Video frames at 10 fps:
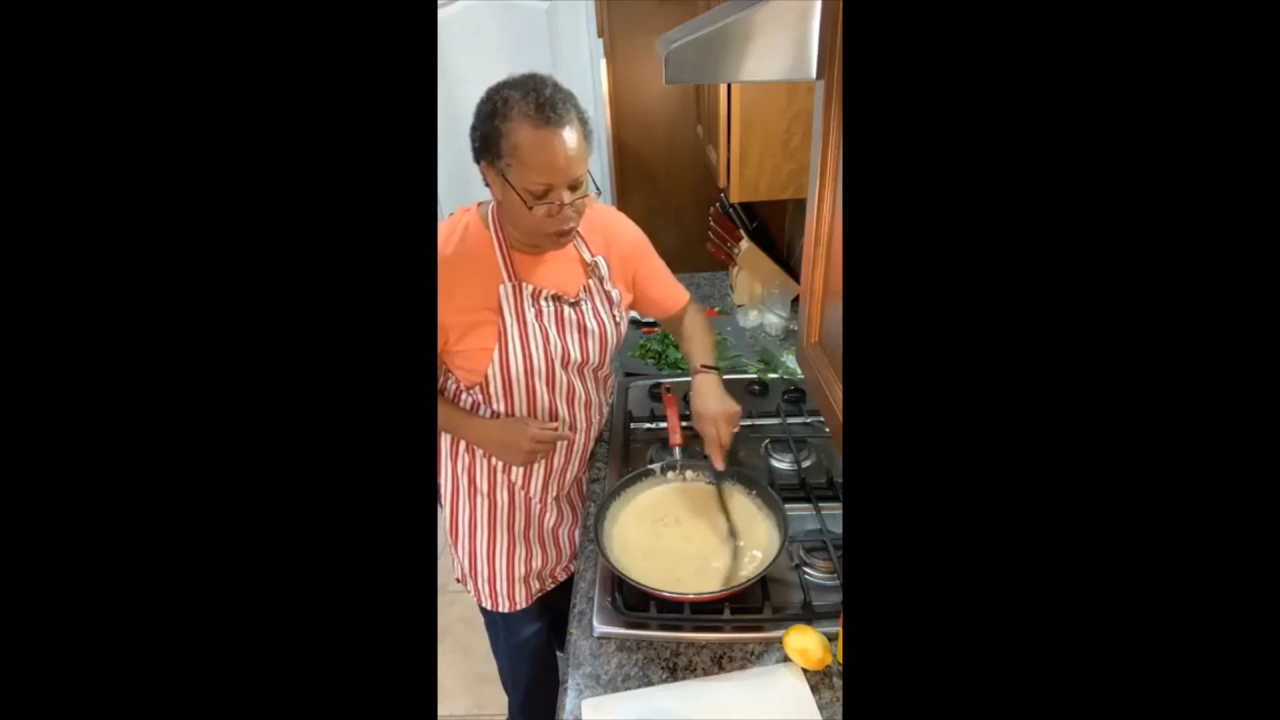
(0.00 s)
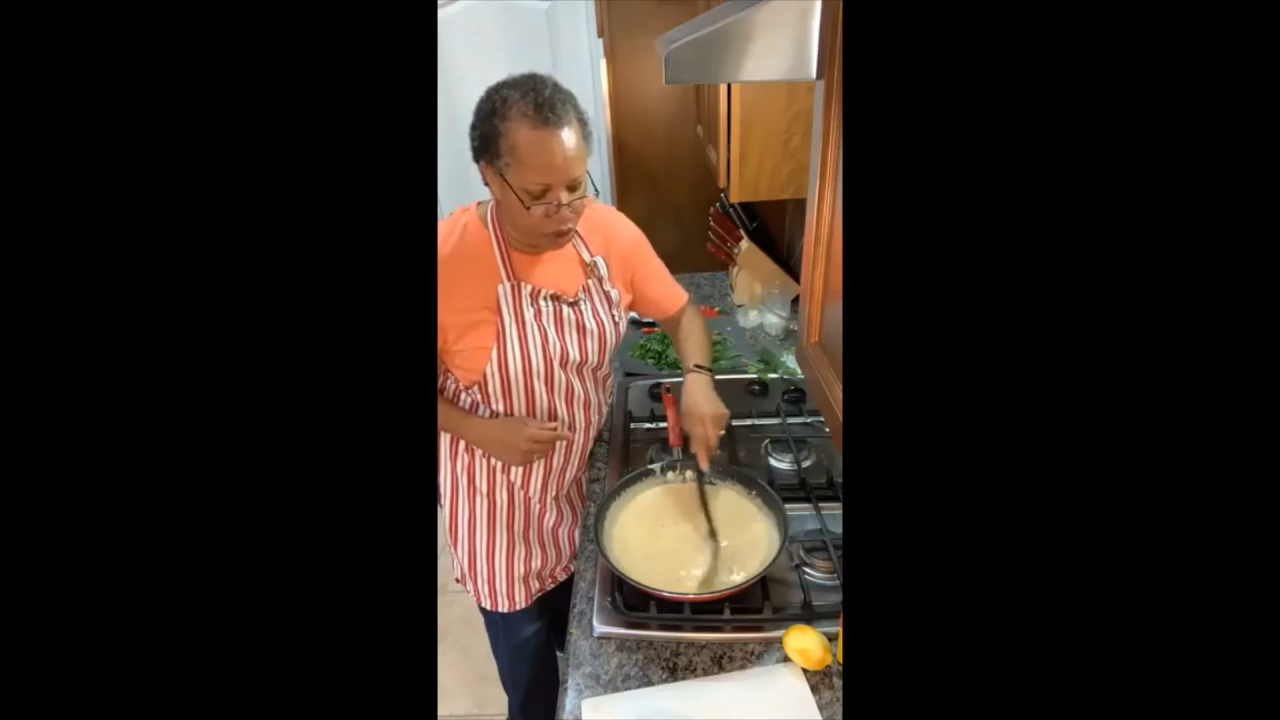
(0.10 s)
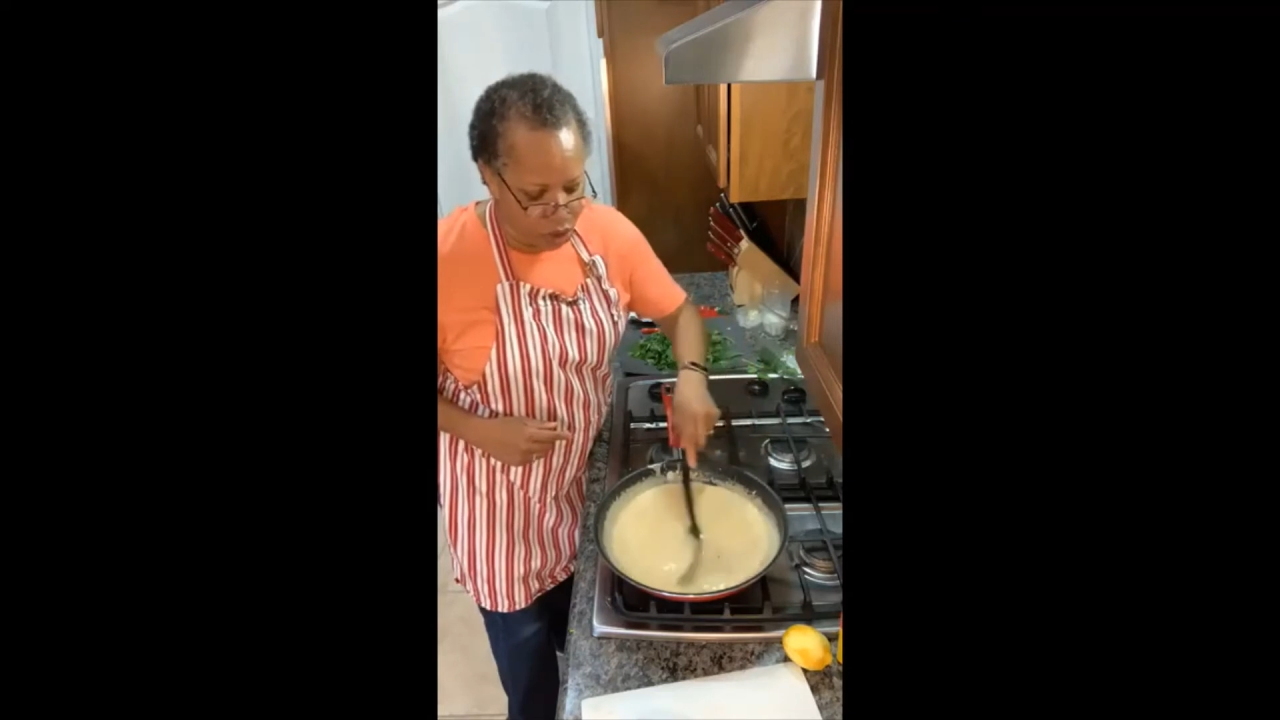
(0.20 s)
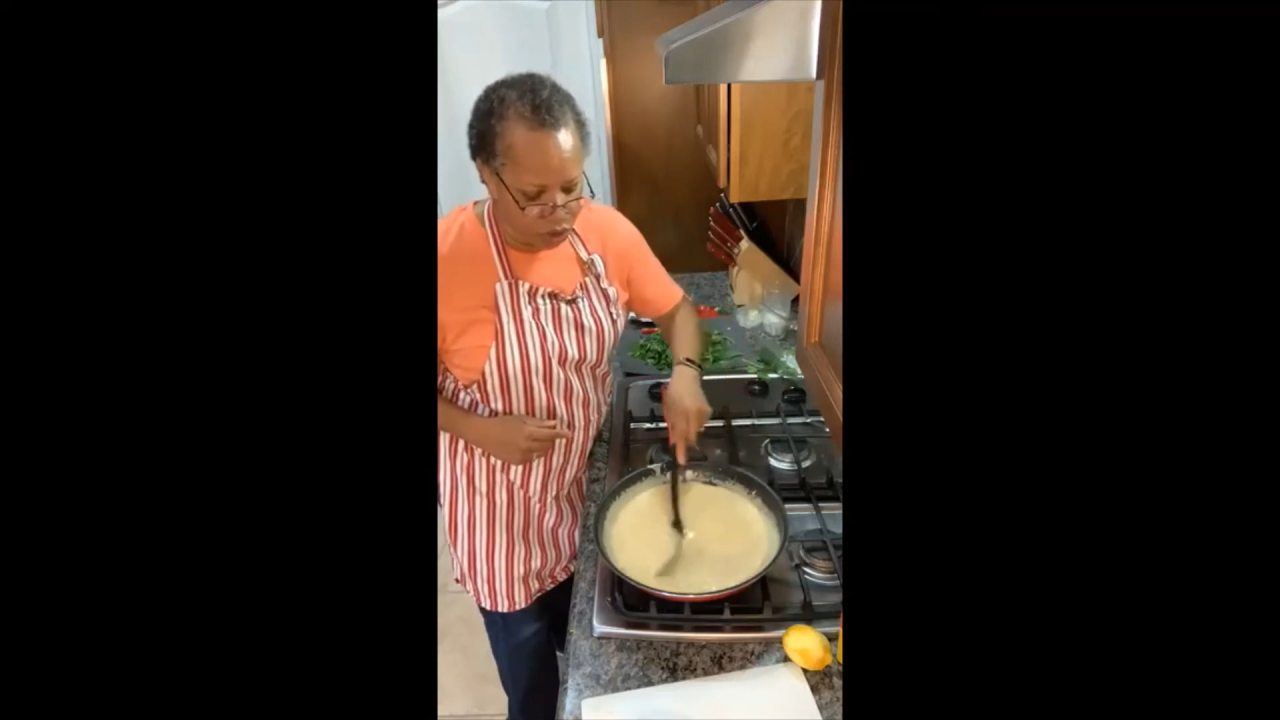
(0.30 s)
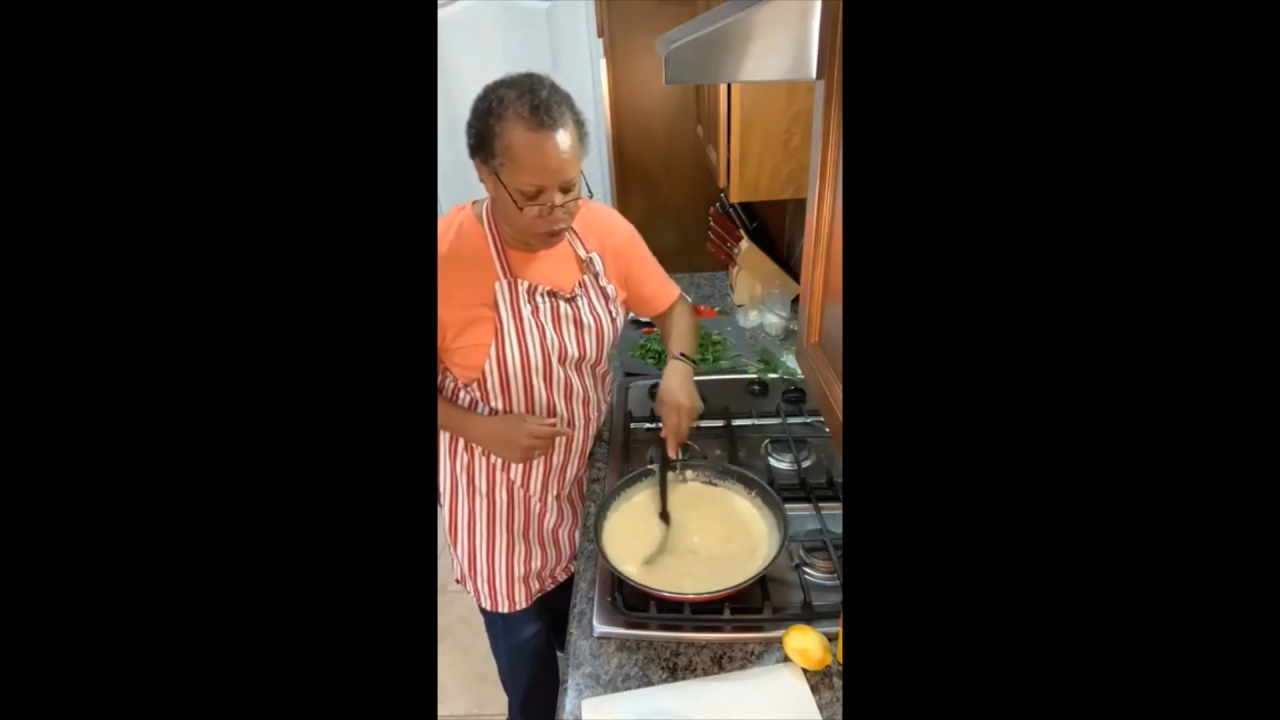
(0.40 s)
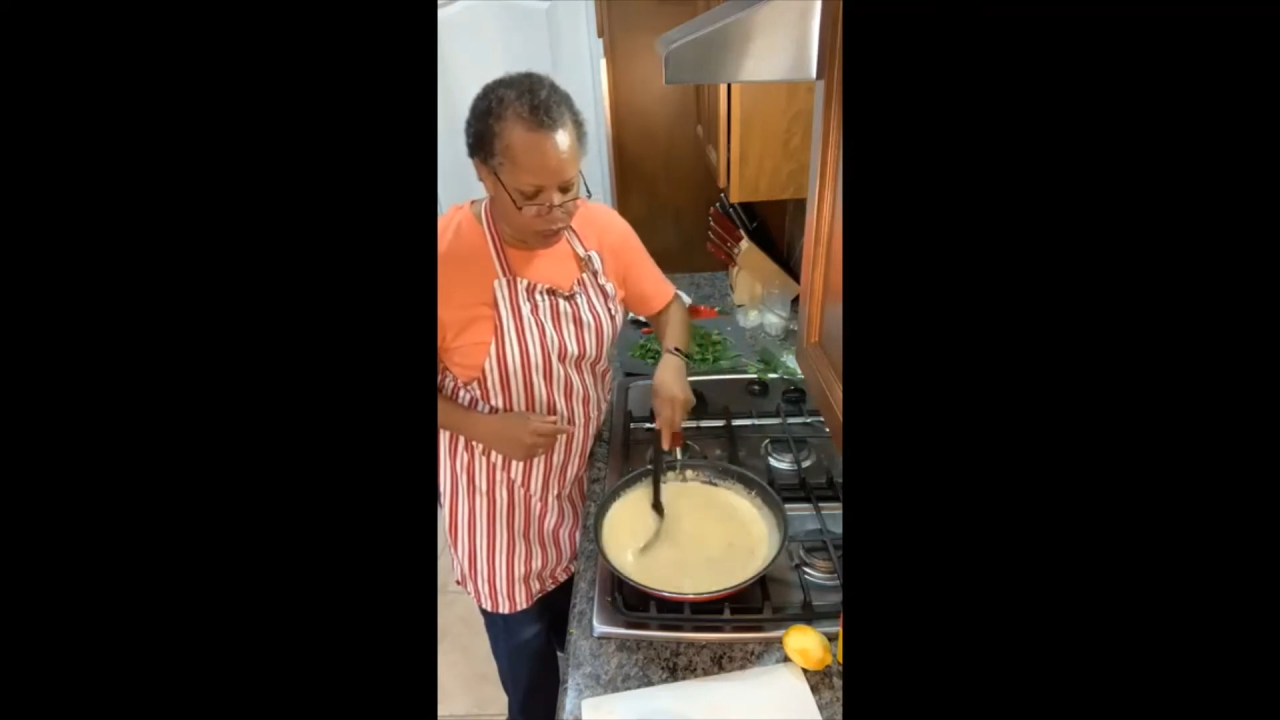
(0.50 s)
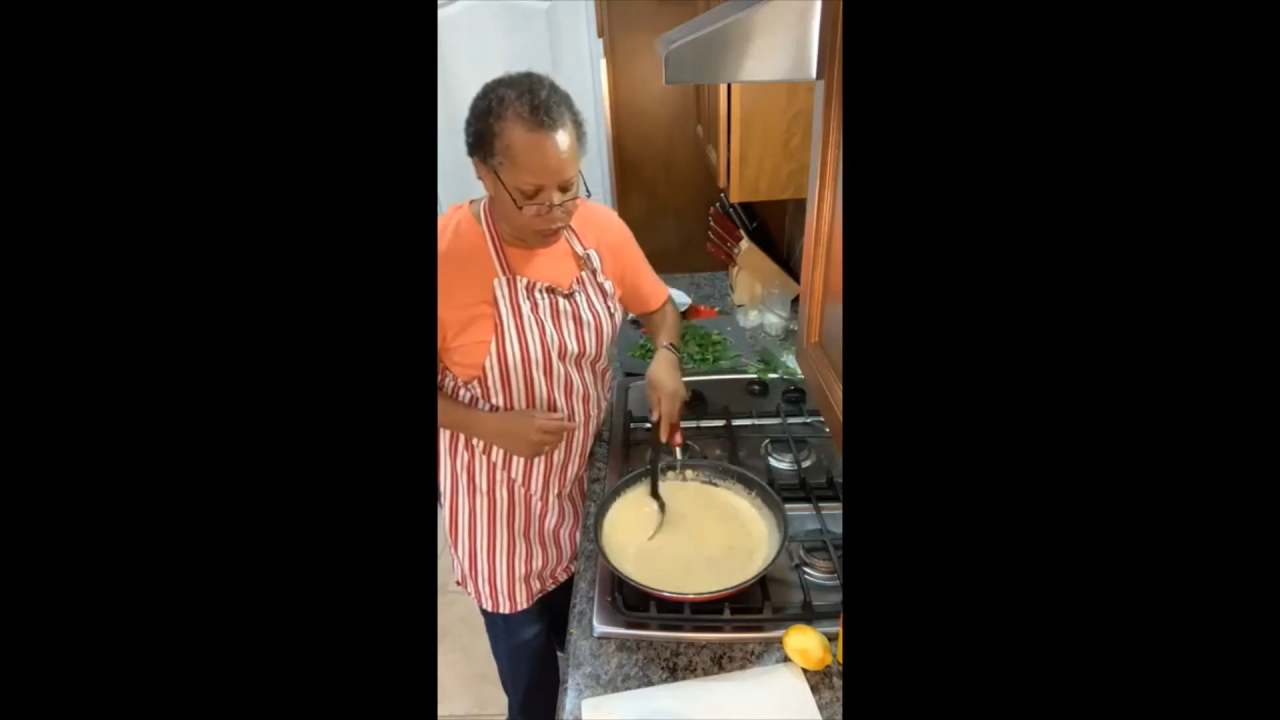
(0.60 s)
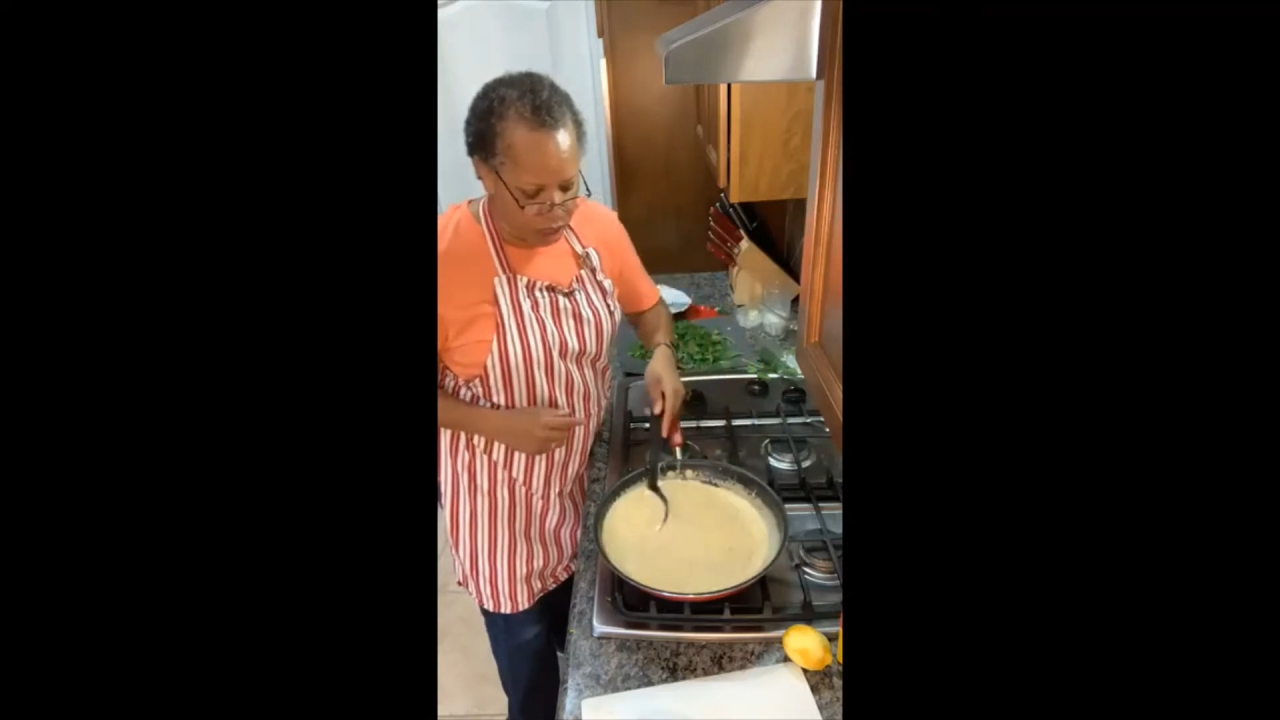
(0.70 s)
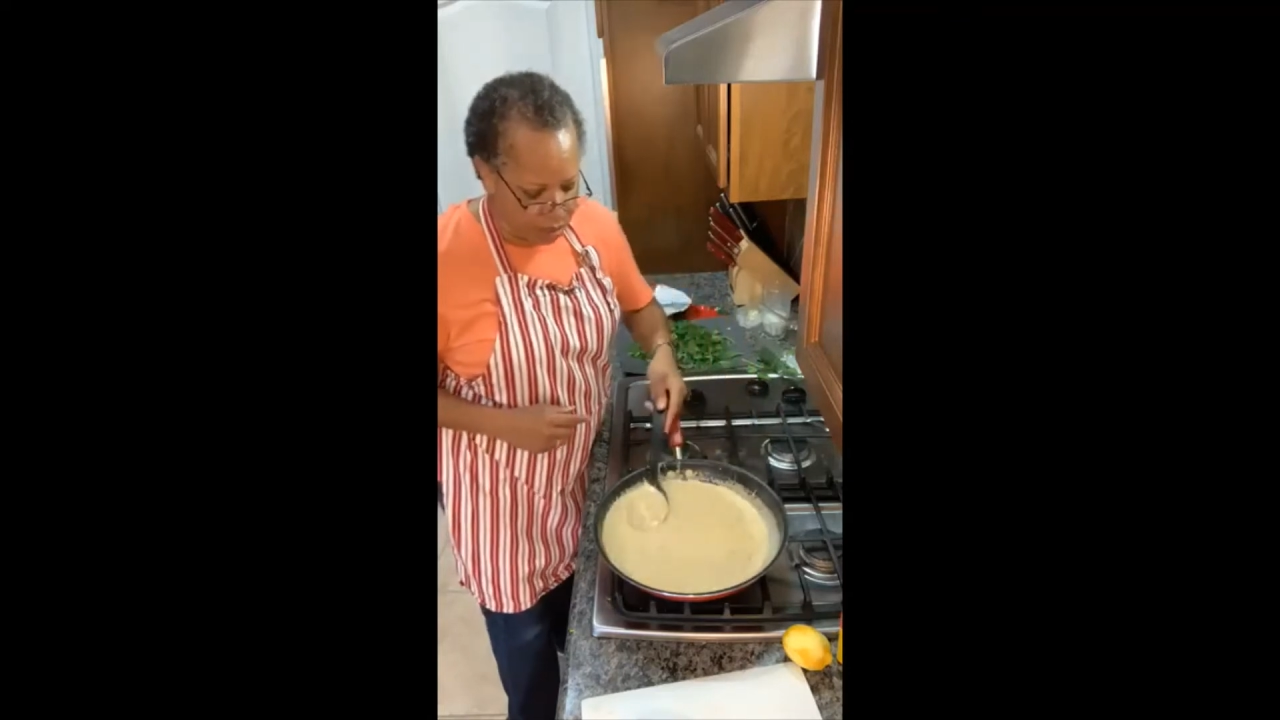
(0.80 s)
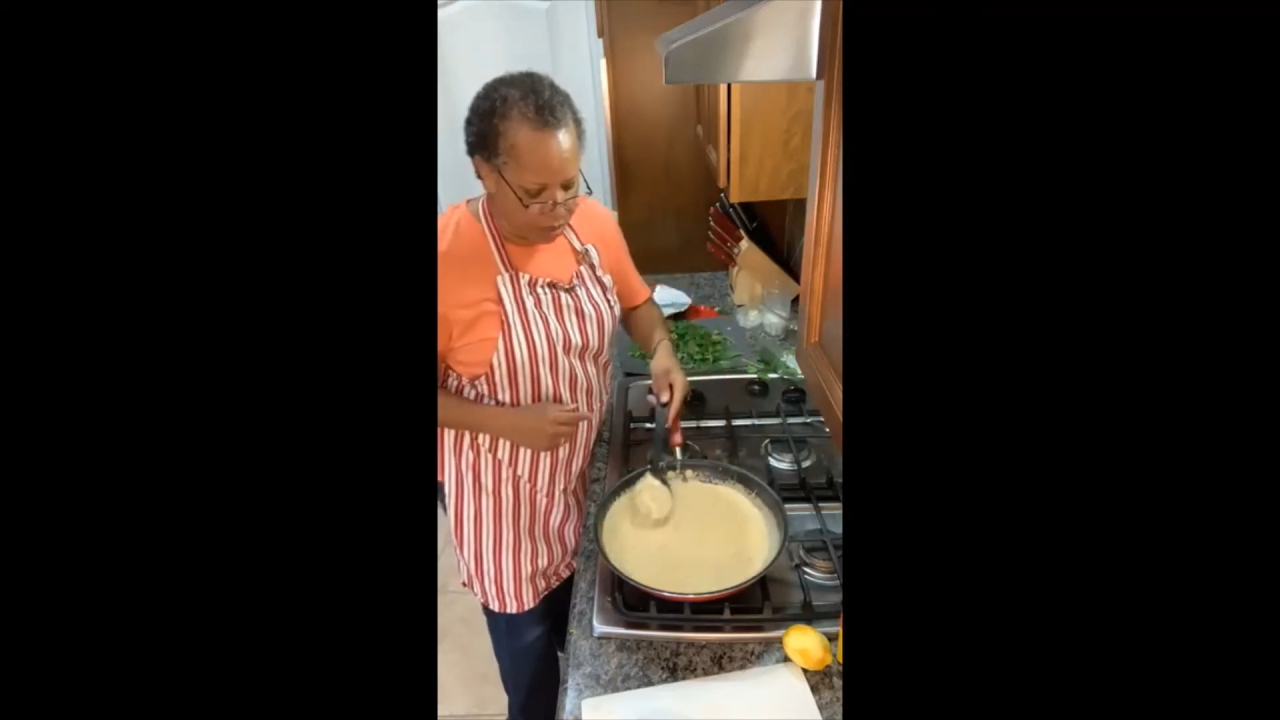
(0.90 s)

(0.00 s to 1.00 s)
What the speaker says: thing up.